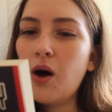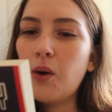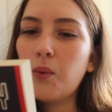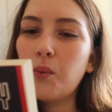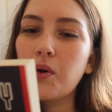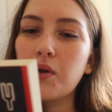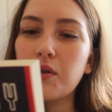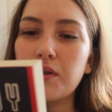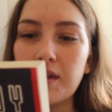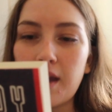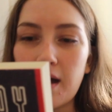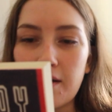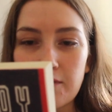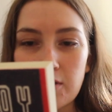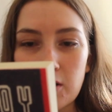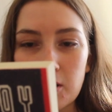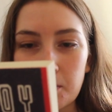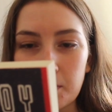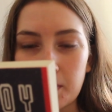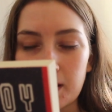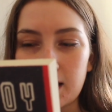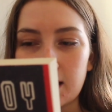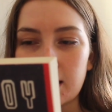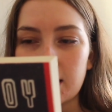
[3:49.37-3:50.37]
will never
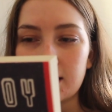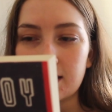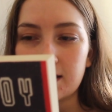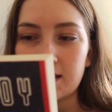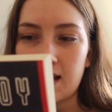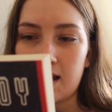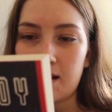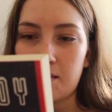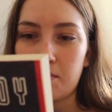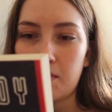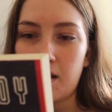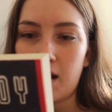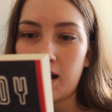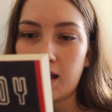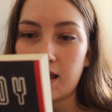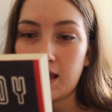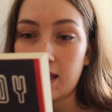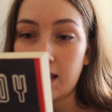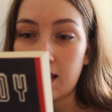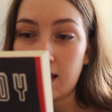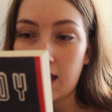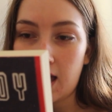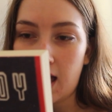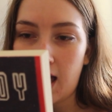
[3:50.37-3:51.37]
be the same
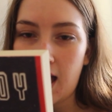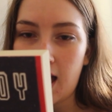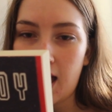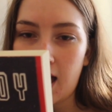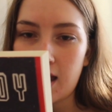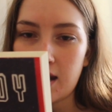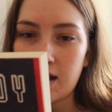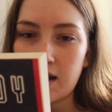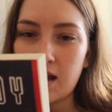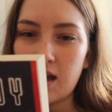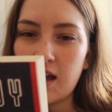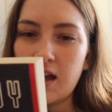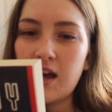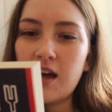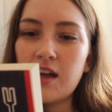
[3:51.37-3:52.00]
again.